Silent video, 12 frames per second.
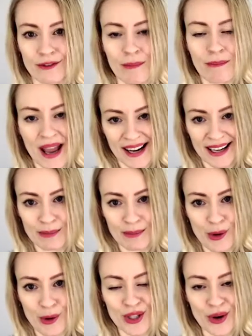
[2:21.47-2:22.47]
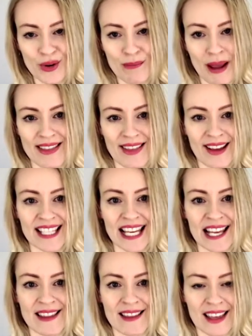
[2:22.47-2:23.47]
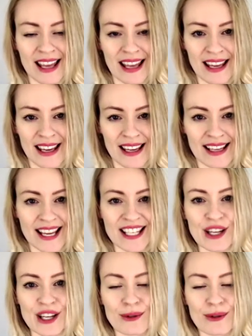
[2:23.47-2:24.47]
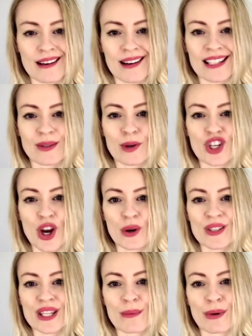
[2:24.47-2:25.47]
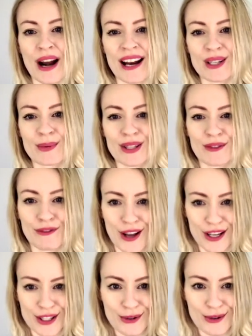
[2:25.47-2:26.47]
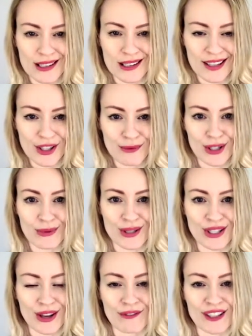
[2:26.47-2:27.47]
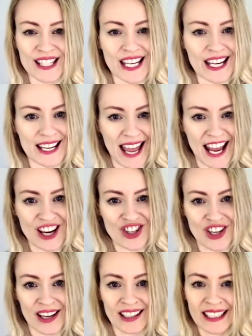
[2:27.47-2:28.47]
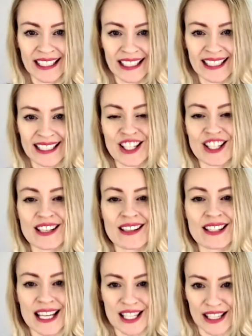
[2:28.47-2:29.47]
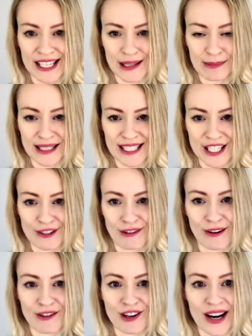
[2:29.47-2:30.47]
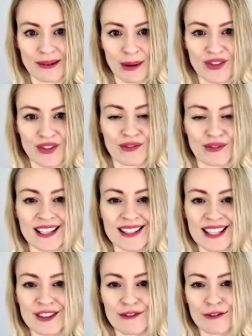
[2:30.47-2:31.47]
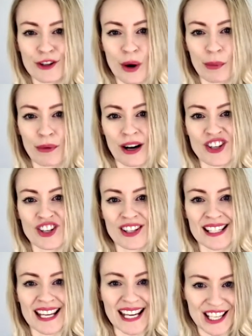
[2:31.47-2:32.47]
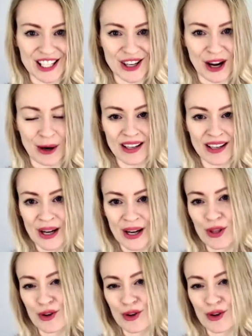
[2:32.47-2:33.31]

from Penang Port on May 13th. Genting Cruise Lines, which owns the brand, was the first cruise line to resume service in Asia. It has successfully completed around 9 months of incident-free operations in Taiwan